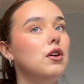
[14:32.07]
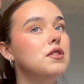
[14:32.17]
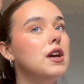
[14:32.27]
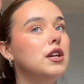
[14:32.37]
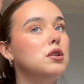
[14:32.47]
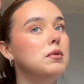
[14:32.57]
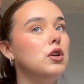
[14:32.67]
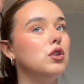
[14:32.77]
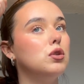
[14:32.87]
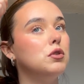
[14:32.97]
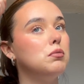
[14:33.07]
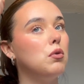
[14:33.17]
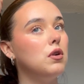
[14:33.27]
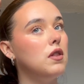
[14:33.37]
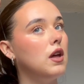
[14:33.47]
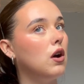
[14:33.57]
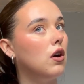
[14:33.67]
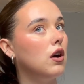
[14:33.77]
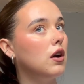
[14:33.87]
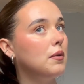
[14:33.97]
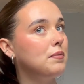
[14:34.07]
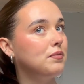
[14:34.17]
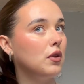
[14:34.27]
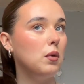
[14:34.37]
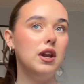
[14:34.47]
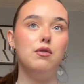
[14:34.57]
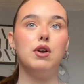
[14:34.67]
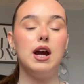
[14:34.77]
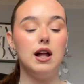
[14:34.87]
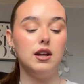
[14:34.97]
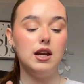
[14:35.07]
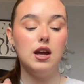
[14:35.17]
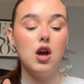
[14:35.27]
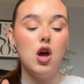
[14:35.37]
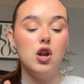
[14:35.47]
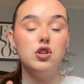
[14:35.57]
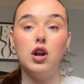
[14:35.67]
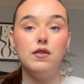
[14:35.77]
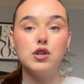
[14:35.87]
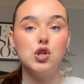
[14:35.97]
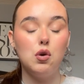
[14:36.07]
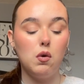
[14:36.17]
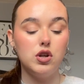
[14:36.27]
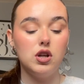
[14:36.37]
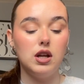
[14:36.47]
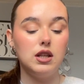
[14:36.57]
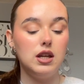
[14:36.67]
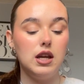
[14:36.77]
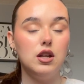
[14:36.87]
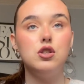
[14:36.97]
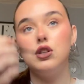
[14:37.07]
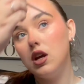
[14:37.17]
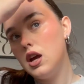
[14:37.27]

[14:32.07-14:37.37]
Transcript: that they should be doing so much more than they are, when in reality none of us know what we're doing at the age.